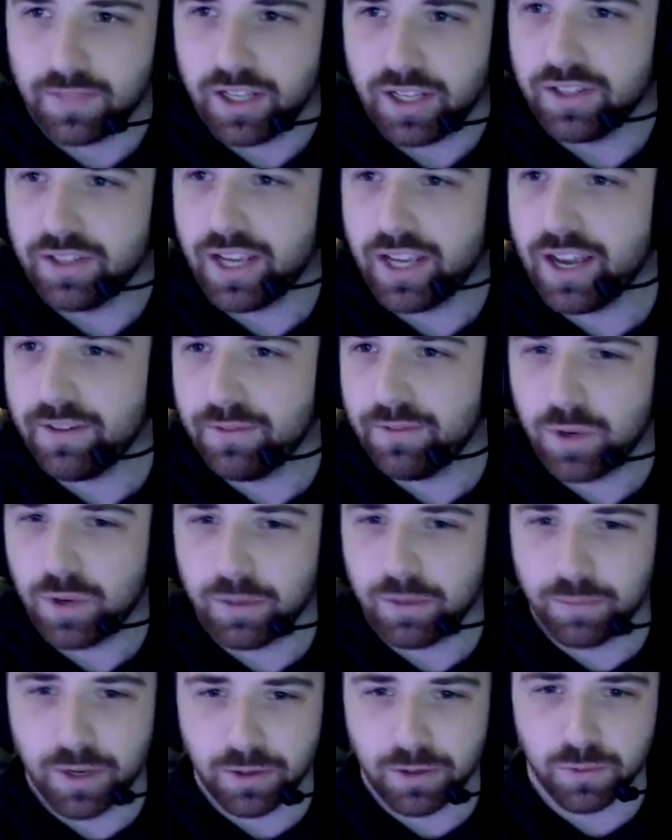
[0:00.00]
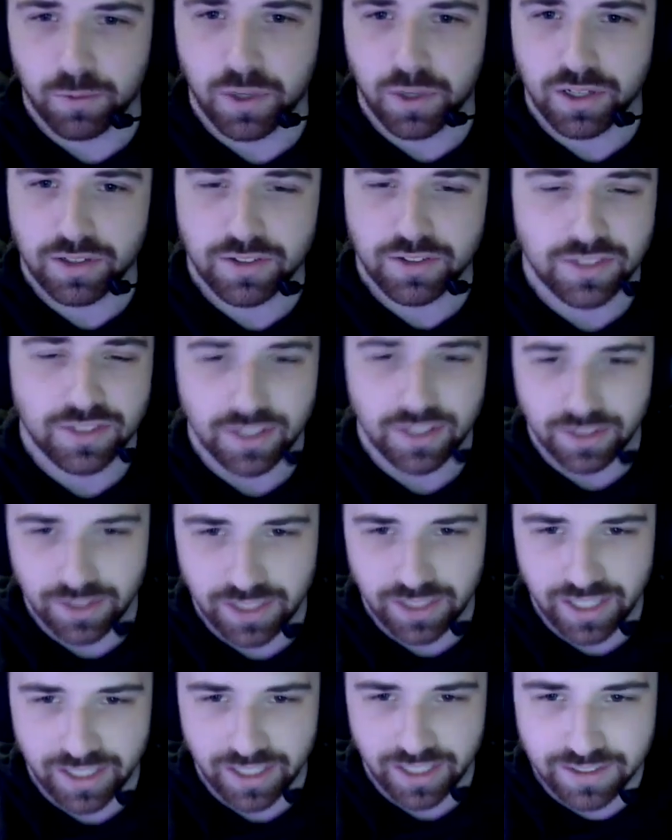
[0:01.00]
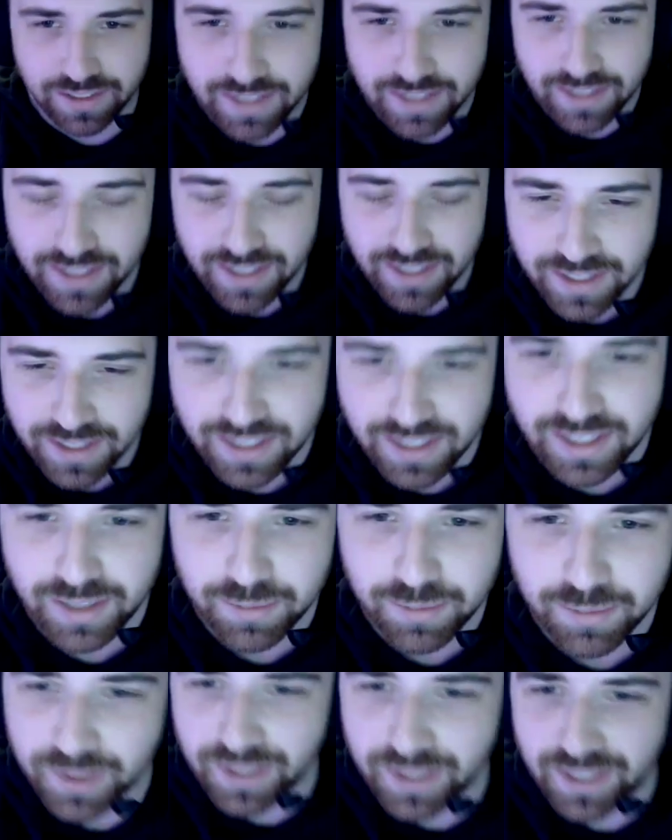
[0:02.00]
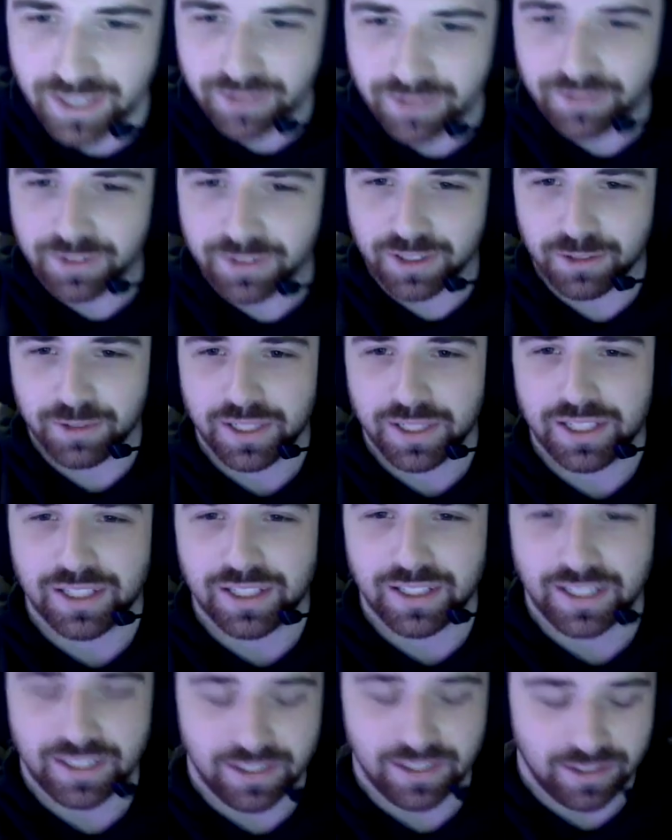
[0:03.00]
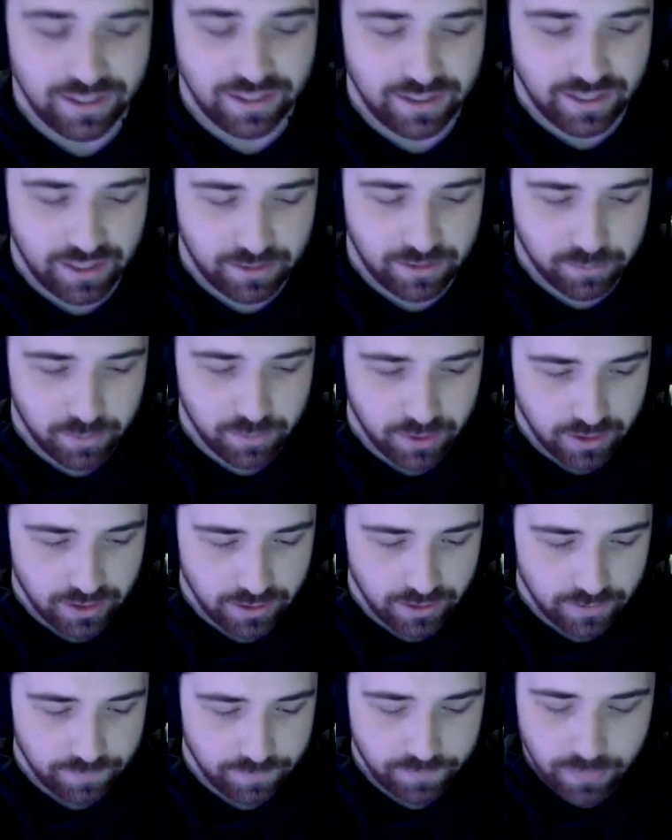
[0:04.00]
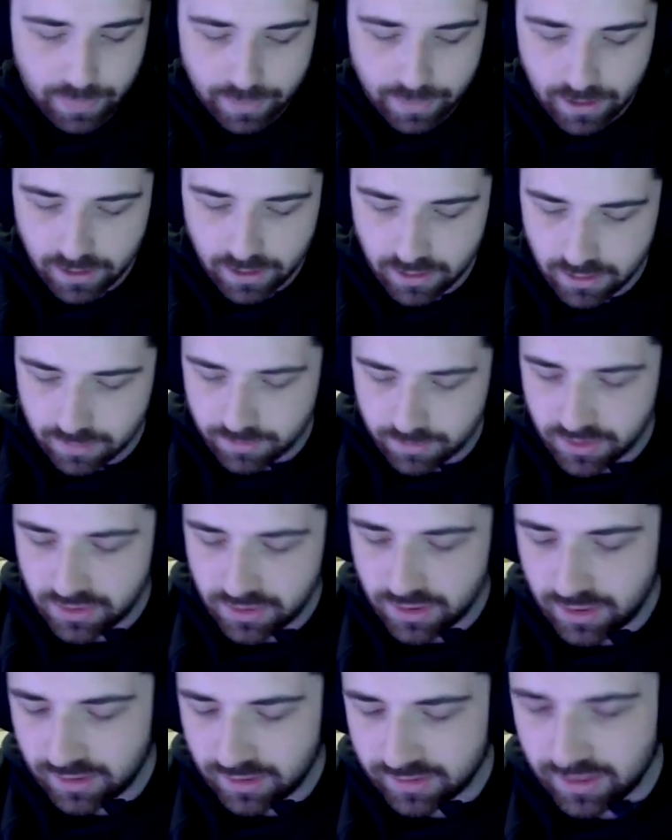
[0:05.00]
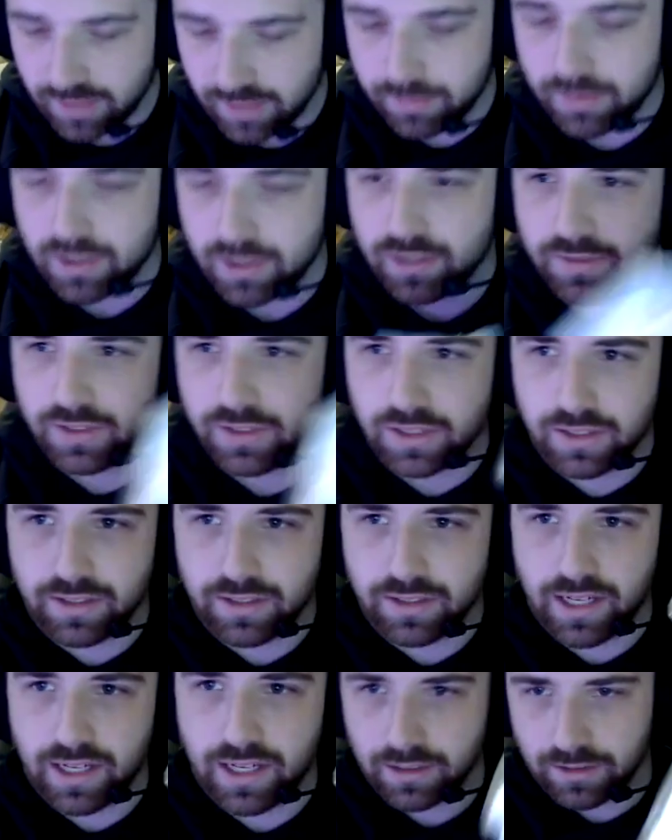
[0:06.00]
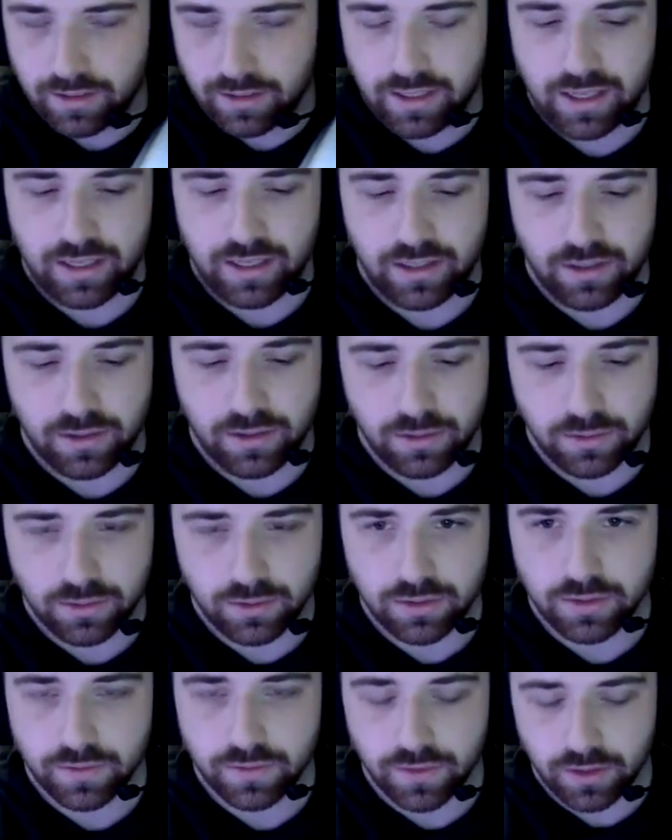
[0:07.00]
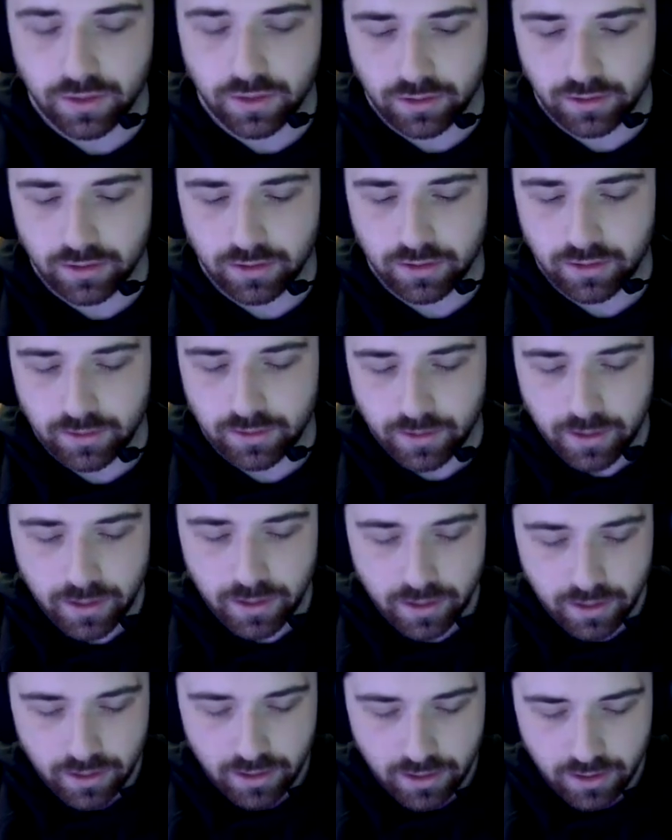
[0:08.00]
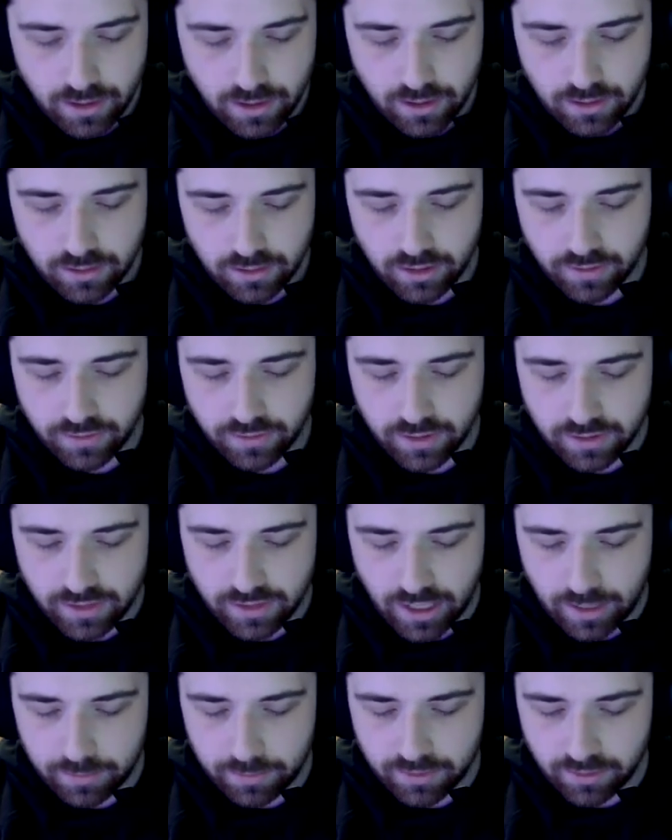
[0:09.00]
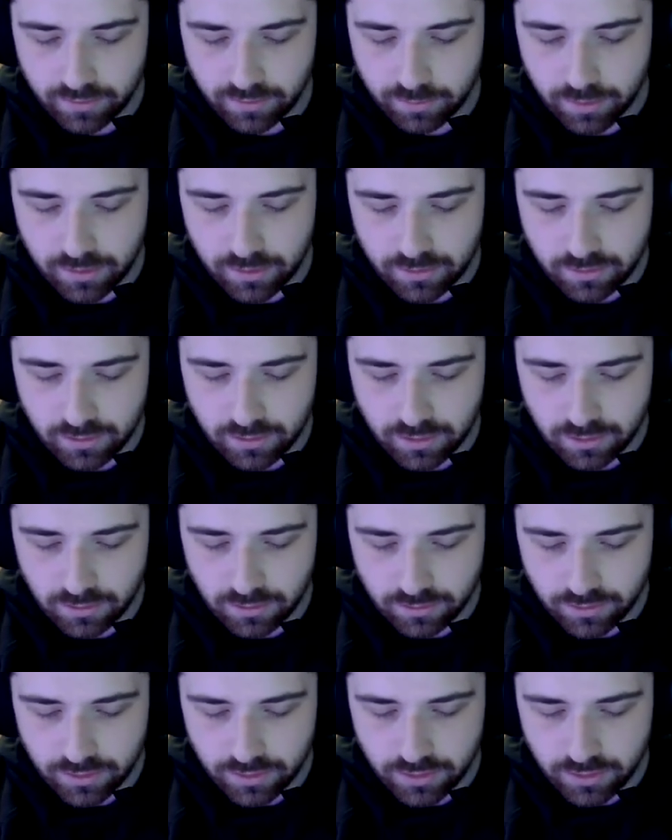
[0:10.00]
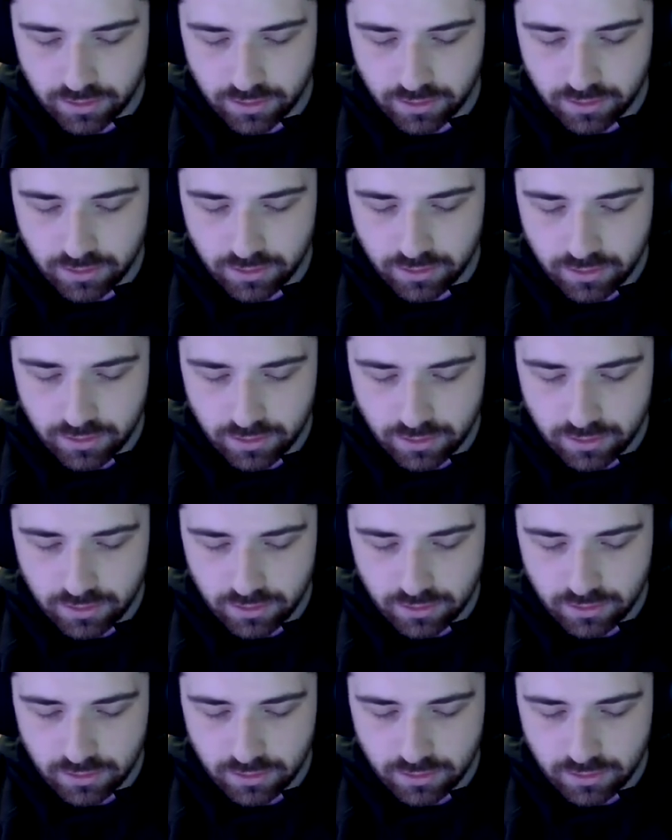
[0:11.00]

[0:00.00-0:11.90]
only have one bone once, so you can't put it in for a recollect or anything. But just an example of a container that they use for different types of bone cultures.